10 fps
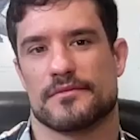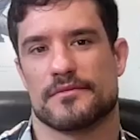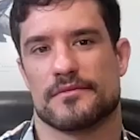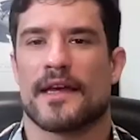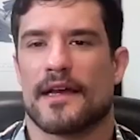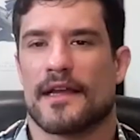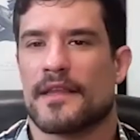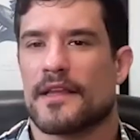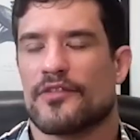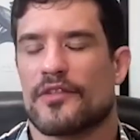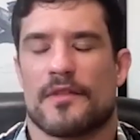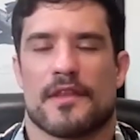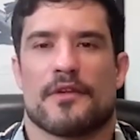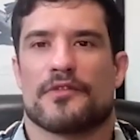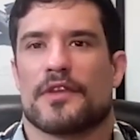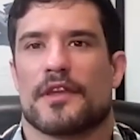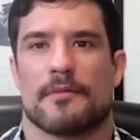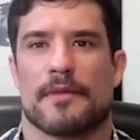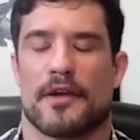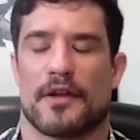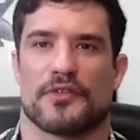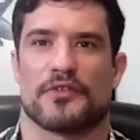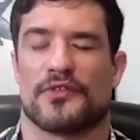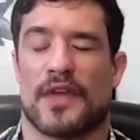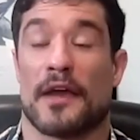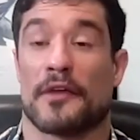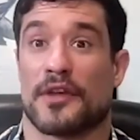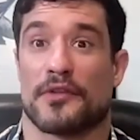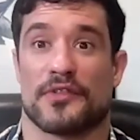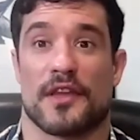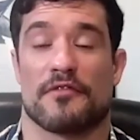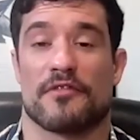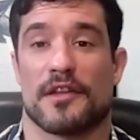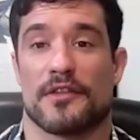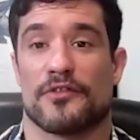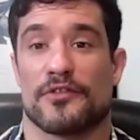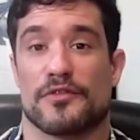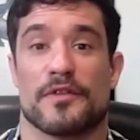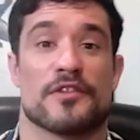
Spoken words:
Yeah, and that's something that I was thinking about as I was getting ready to